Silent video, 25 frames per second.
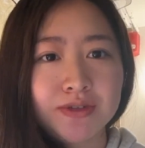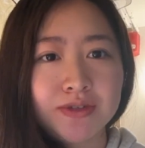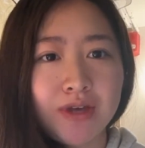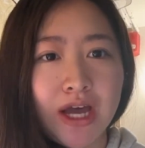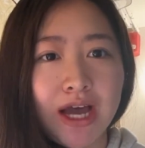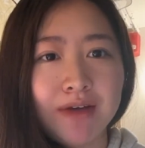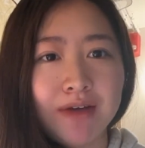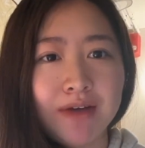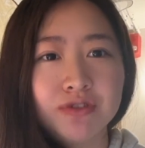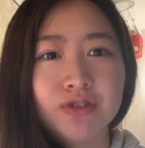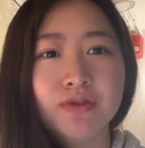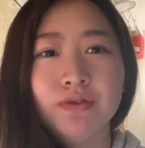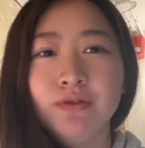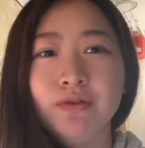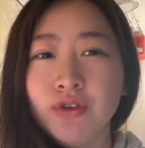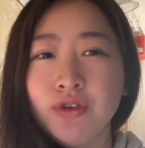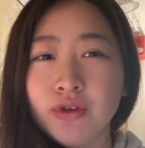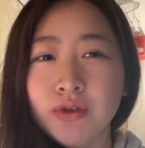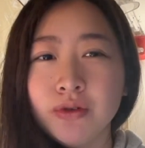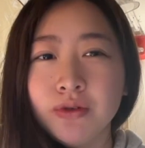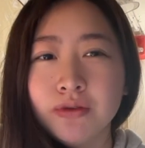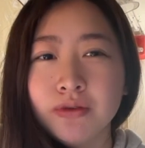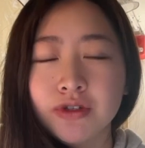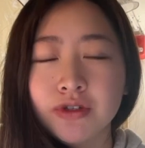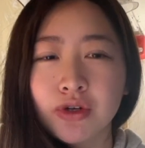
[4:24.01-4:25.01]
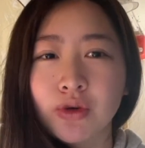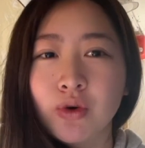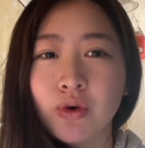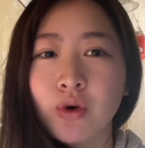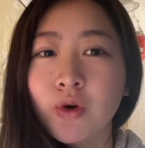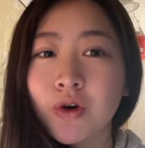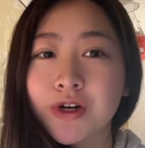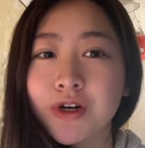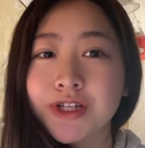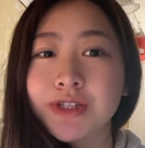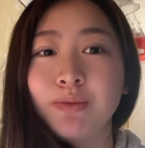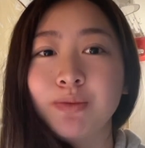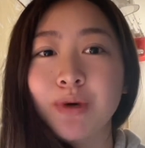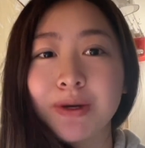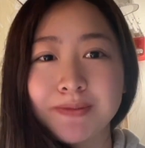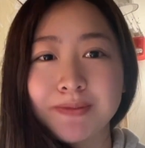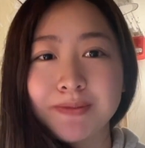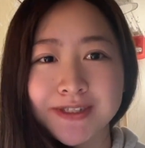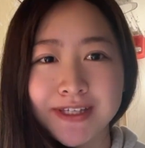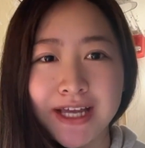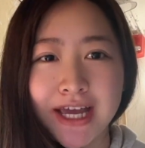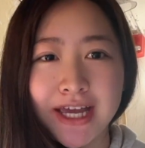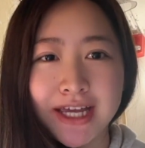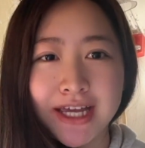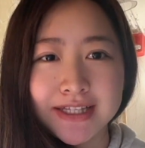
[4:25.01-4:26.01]
you have to view the course
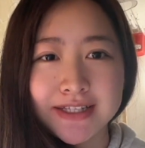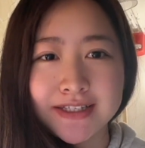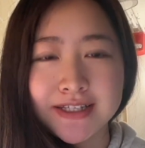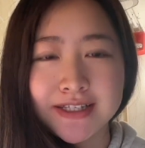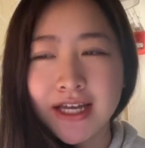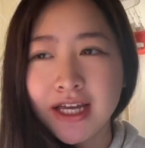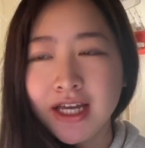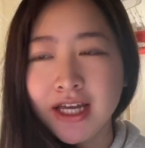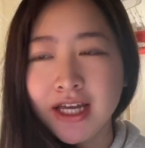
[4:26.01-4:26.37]
website.